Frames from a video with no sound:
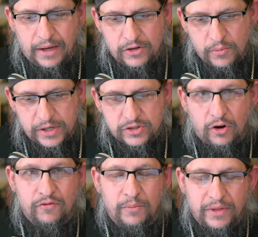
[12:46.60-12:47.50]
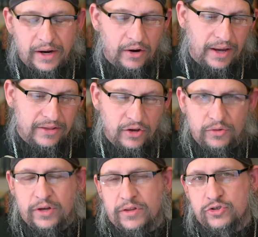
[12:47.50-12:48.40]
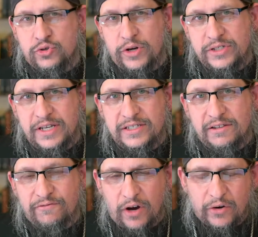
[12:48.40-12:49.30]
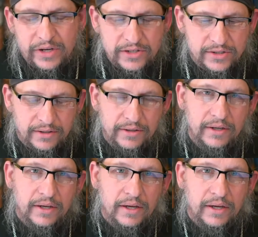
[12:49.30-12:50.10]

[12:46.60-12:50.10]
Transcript: And you must go from there. And the only other choice is the Far East